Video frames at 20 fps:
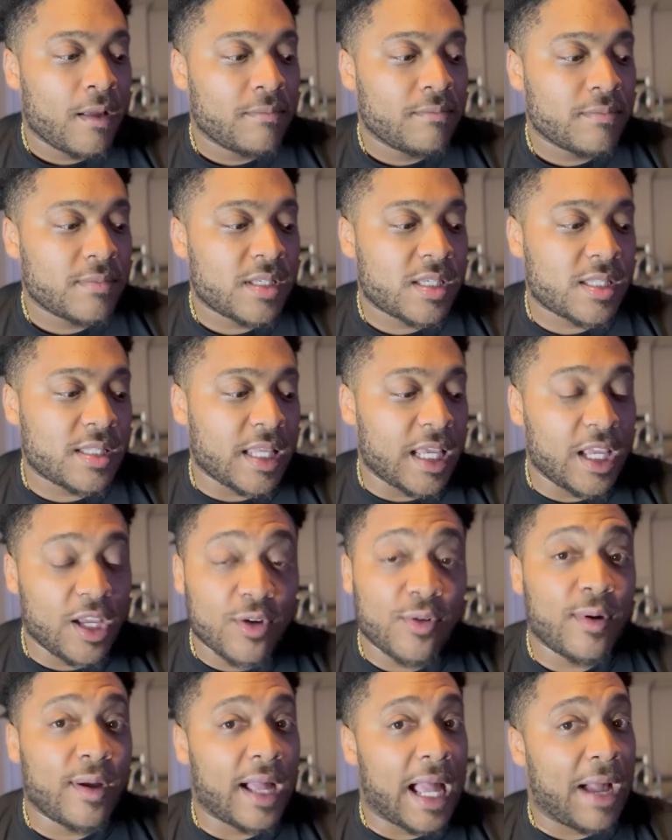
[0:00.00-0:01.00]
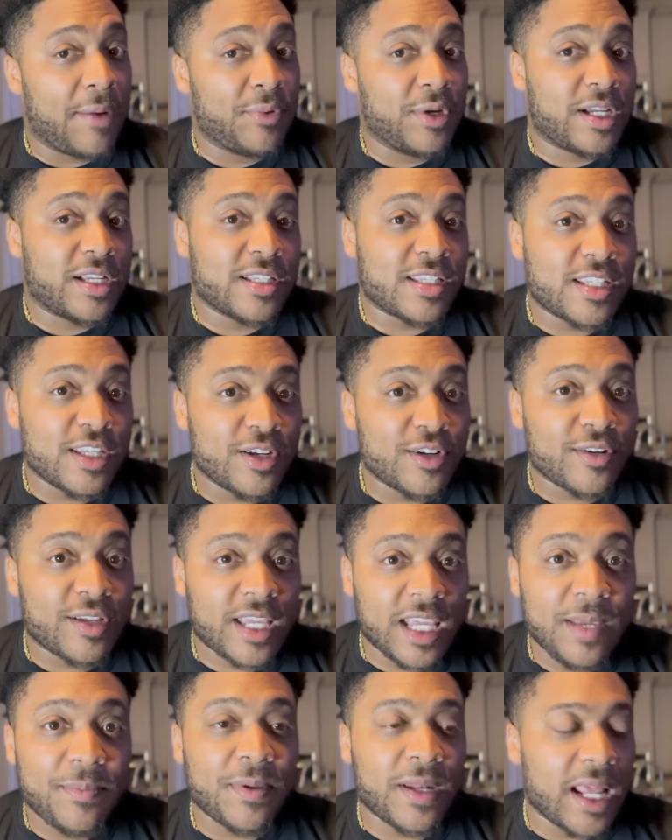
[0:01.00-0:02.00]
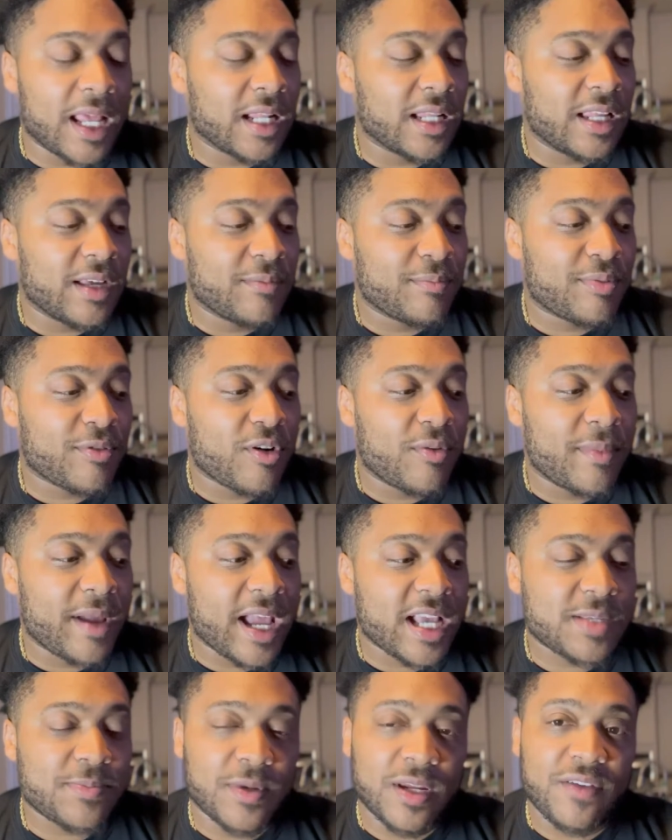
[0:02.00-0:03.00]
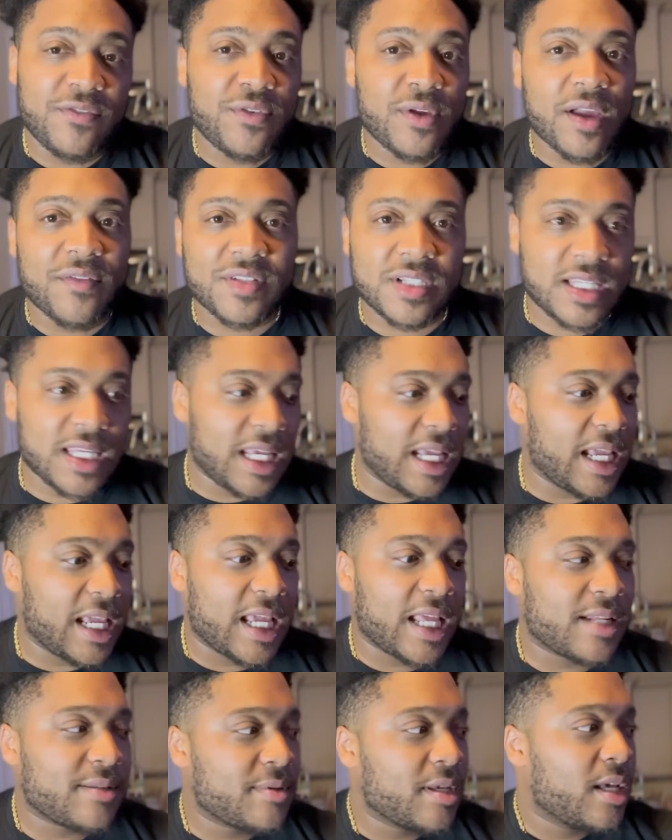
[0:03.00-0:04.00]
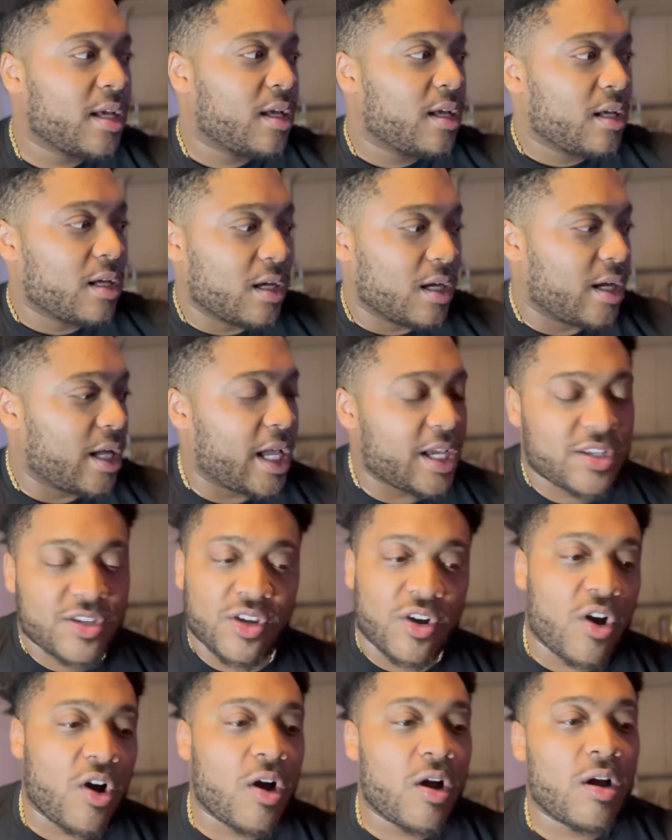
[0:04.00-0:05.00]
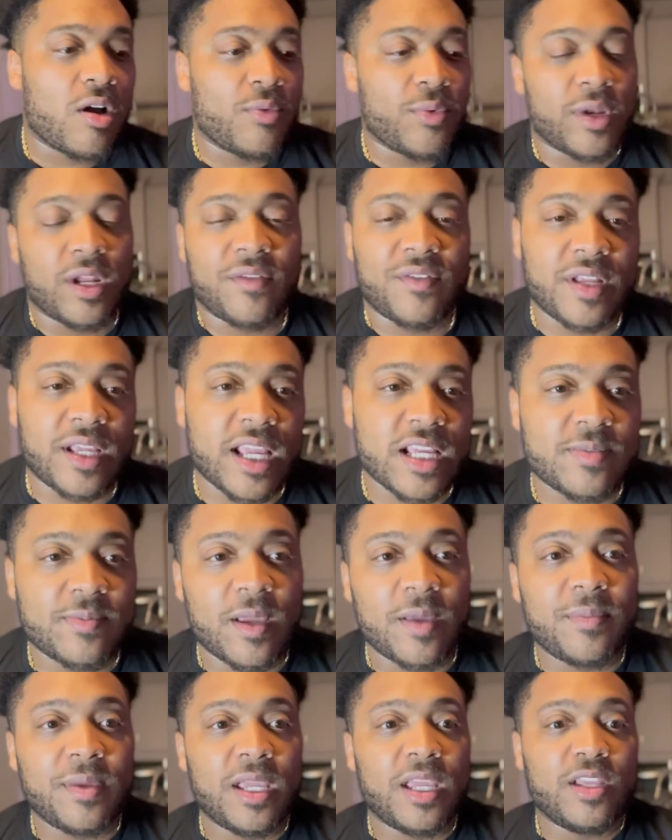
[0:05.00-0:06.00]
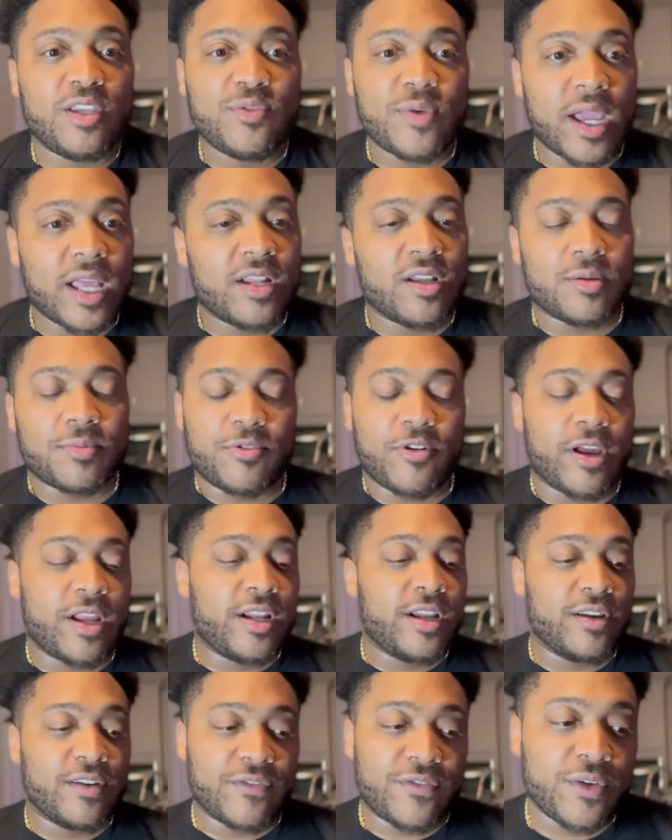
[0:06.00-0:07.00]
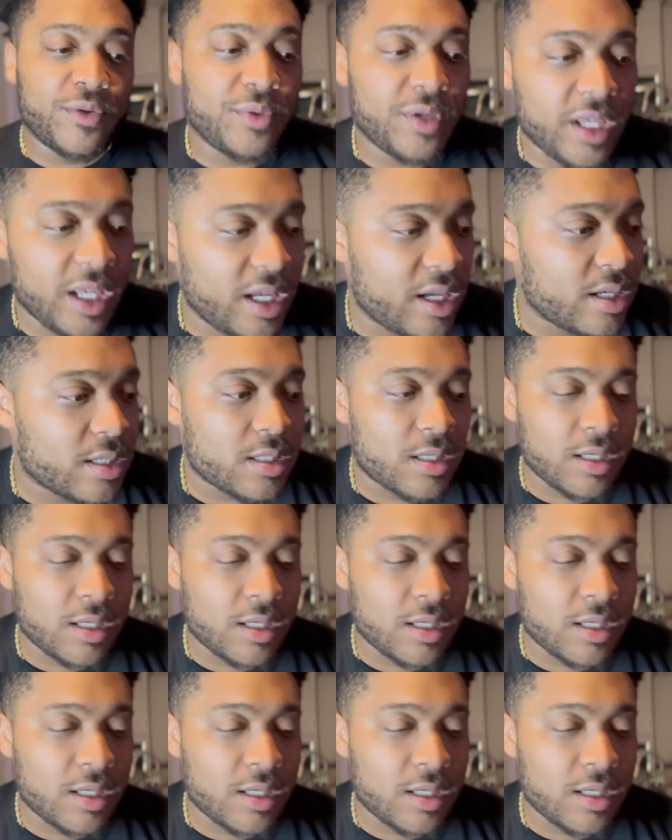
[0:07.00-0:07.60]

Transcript: still I would consider keeping that 11 Pro Max. But if you have a 10 XR, whatever the case may be, and you hadn't upgraded in a few years,